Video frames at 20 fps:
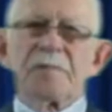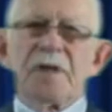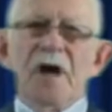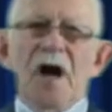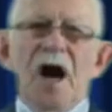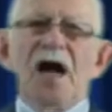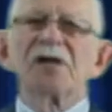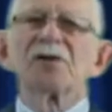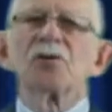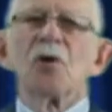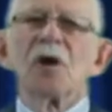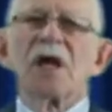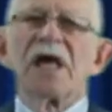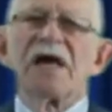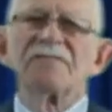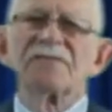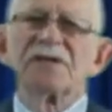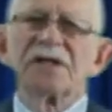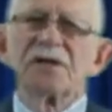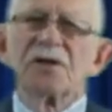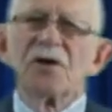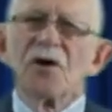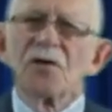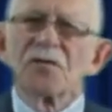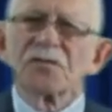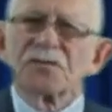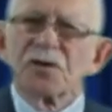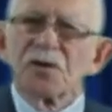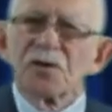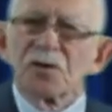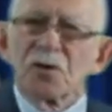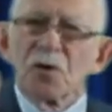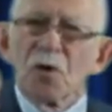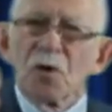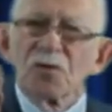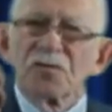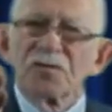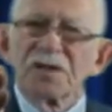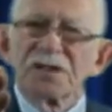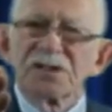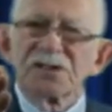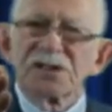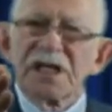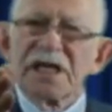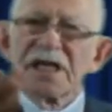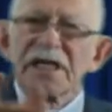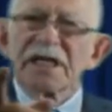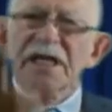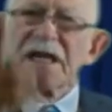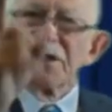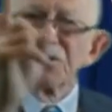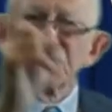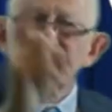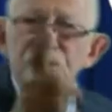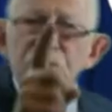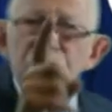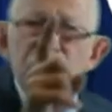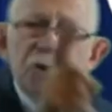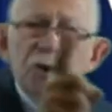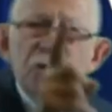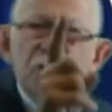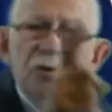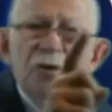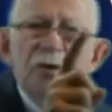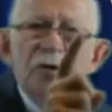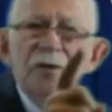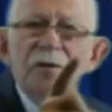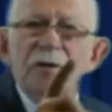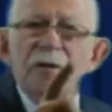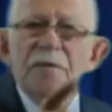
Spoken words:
I call heaven and earth to record this day against you,